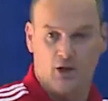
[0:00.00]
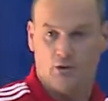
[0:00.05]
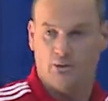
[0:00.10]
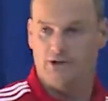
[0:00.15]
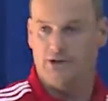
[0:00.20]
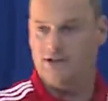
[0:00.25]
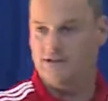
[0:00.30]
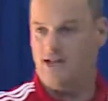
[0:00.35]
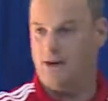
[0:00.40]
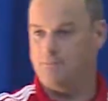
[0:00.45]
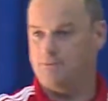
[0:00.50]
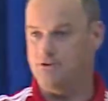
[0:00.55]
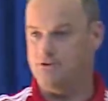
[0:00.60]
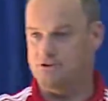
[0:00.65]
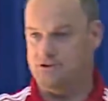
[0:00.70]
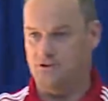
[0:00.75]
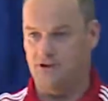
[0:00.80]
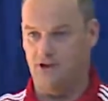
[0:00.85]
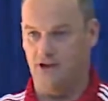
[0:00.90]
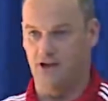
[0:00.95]
with adapted
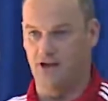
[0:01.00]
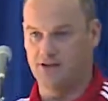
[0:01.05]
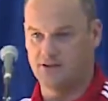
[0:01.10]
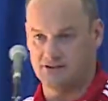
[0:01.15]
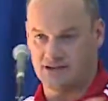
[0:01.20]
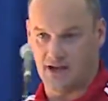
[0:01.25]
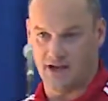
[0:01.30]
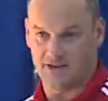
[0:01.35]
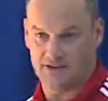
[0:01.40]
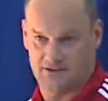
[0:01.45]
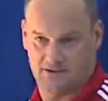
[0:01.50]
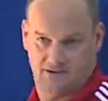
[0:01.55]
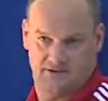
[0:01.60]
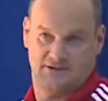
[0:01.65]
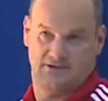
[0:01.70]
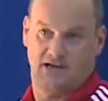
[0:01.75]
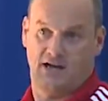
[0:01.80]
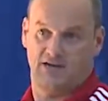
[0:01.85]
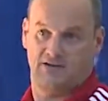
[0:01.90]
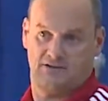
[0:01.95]

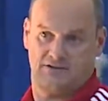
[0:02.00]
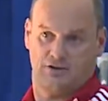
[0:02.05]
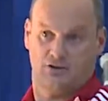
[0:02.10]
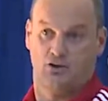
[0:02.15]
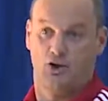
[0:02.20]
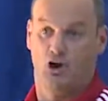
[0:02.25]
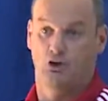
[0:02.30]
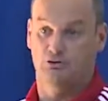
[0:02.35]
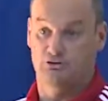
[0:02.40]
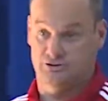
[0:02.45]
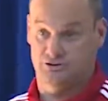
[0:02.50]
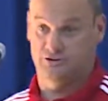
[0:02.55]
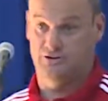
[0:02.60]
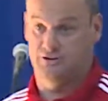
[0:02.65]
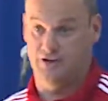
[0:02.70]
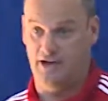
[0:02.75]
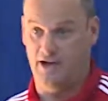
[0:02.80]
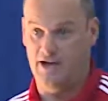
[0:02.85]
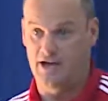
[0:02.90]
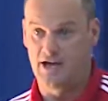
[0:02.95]
sized goals.
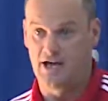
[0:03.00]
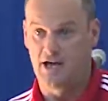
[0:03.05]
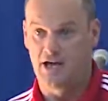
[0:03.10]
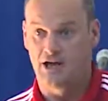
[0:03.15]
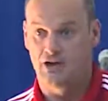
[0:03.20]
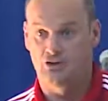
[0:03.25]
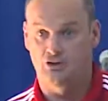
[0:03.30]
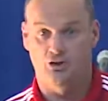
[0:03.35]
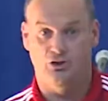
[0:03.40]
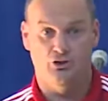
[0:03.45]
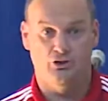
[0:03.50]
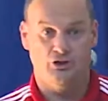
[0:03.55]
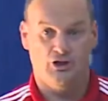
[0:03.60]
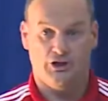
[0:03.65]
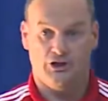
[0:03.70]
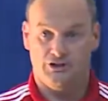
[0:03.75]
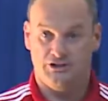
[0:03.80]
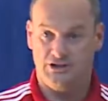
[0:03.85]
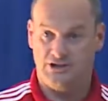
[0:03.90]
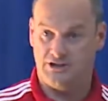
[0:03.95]
Yeah? So
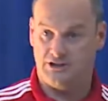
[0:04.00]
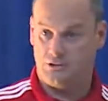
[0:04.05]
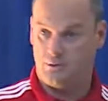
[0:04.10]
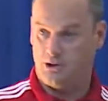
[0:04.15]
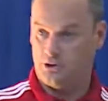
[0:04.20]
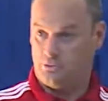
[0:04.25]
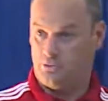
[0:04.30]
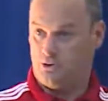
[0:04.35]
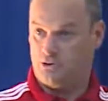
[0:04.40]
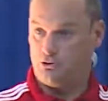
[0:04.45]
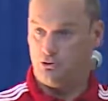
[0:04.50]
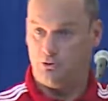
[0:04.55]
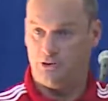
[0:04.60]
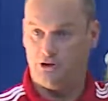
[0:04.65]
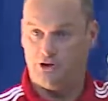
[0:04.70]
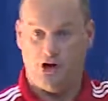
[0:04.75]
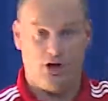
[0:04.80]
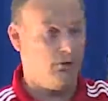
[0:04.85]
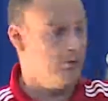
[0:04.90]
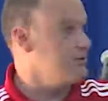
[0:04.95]
this is what we are doing
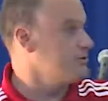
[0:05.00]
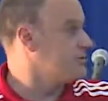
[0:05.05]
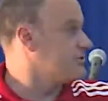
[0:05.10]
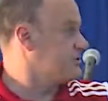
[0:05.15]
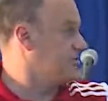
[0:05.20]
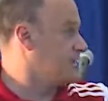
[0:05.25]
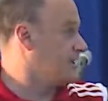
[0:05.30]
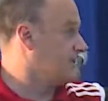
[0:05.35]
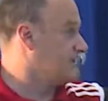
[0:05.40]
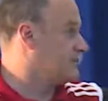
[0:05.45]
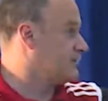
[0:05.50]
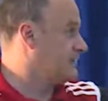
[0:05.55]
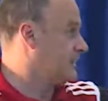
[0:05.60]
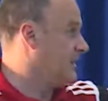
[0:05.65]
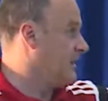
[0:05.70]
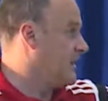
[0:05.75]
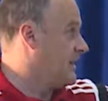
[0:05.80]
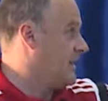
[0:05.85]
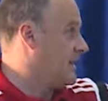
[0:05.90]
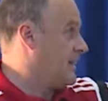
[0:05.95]
now under 6.
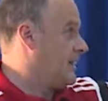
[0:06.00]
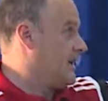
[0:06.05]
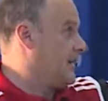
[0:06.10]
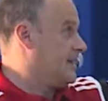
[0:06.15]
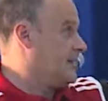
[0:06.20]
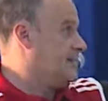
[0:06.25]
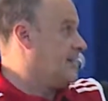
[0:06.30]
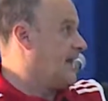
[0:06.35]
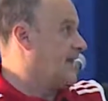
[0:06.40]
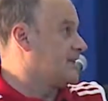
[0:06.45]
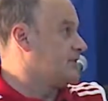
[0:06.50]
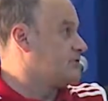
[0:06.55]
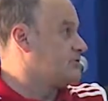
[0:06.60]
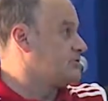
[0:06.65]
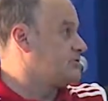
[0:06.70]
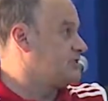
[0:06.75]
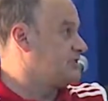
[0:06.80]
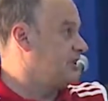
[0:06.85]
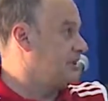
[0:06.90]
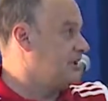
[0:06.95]
Then you
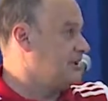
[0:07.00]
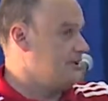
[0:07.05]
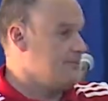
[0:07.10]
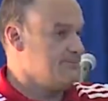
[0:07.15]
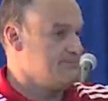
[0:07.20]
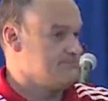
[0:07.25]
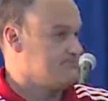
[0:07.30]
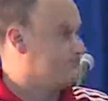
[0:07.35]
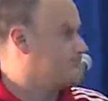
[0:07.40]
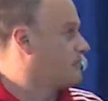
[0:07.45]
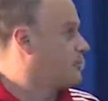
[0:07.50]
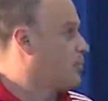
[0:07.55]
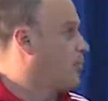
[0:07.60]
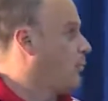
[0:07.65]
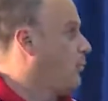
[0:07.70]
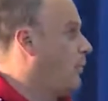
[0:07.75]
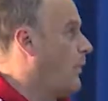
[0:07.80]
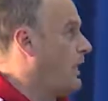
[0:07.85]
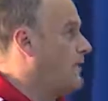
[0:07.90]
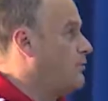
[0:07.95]
see,
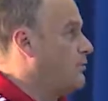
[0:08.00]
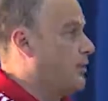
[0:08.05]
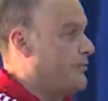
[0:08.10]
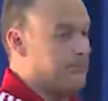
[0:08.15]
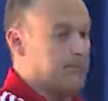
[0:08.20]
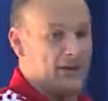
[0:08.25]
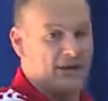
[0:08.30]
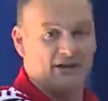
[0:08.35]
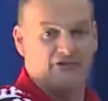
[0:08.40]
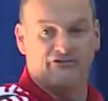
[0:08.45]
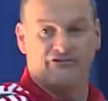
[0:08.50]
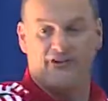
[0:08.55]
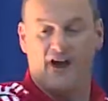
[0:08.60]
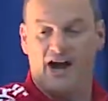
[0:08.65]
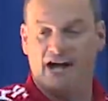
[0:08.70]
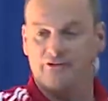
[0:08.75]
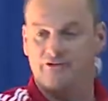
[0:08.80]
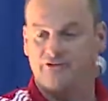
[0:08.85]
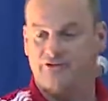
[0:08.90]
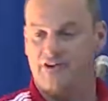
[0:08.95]
when you are playing
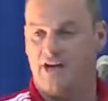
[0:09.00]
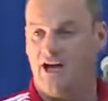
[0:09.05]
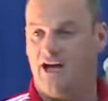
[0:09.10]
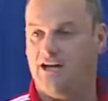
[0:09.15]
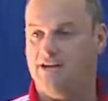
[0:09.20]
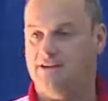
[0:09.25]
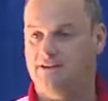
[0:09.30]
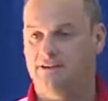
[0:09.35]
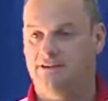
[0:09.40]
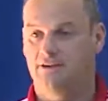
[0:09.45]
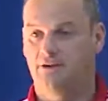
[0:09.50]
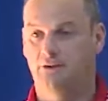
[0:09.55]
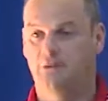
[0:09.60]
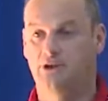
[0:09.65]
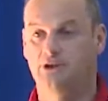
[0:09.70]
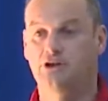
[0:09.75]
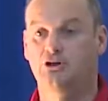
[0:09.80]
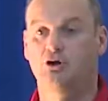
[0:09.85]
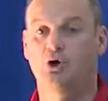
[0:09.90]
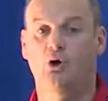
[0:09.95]
5 sides
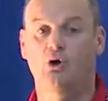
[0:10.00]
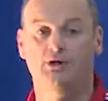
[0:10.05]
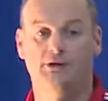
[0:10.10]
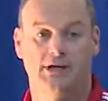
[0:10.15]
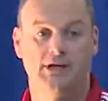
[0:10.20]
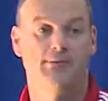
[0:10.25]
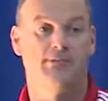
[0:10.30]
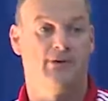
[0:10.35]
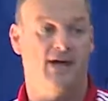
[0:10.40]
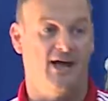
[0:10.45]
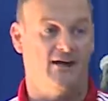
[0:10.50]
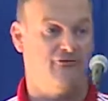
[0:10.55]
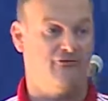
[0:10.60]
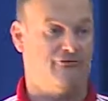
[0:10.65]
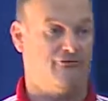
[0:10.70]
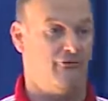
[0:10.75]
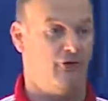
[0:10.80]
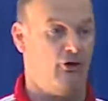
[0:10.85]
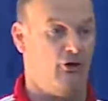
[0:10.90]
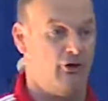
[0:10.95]
with the goalkeeper and
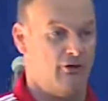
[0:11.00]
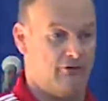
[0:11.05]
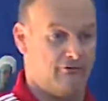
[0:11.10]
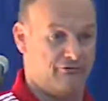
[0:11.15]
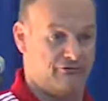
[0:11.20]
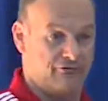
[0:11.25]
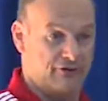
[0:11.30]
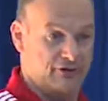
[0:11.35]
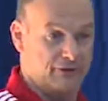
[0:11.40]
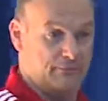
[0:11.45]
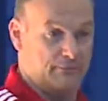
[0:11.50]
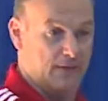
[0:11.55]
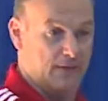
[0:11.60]
4 field